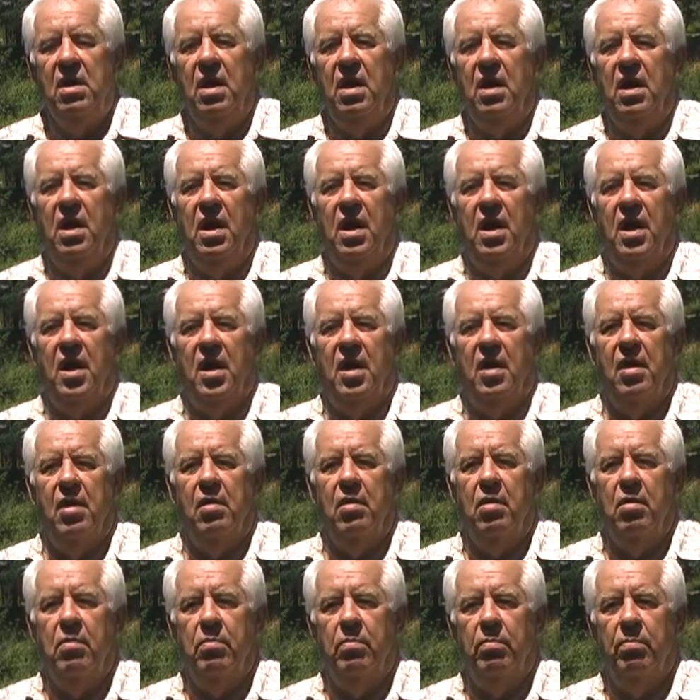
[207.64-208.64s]

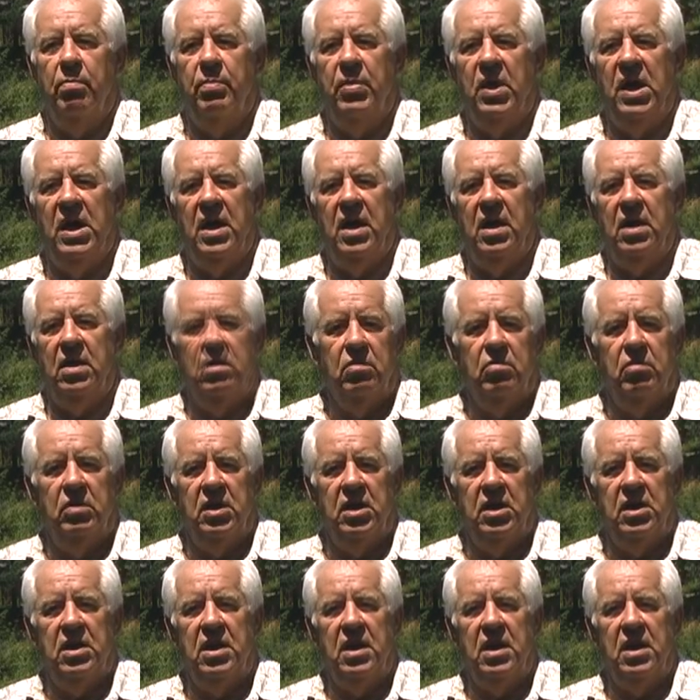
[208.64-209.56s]
but we need